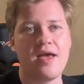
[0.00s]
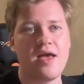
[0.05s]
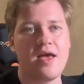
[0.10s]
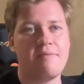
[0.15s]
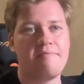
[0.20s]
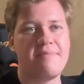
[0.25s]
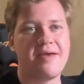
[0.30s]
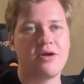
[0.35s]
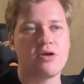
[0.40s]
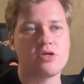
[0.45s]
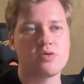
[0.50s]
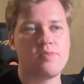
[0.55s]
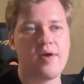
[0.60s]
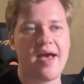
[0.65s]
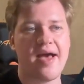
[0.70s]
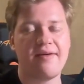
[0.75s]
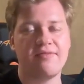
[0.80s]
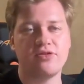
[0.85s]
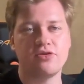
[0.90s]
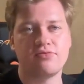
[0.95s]
Because we
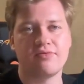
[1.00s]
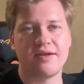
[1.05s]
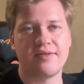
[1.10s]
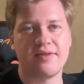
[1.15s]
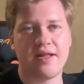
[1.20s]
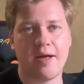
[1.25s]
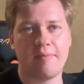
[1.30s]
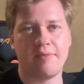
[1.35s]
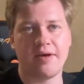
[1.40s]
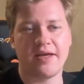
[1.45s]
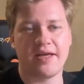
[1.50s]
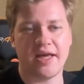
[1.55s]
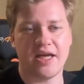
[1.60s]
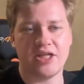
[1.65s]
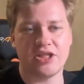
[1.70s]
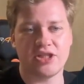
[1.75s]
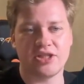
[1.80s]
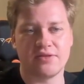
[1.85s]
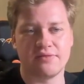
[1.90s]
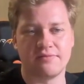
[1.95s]
haven't run the
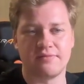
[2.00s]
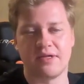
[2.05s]
application.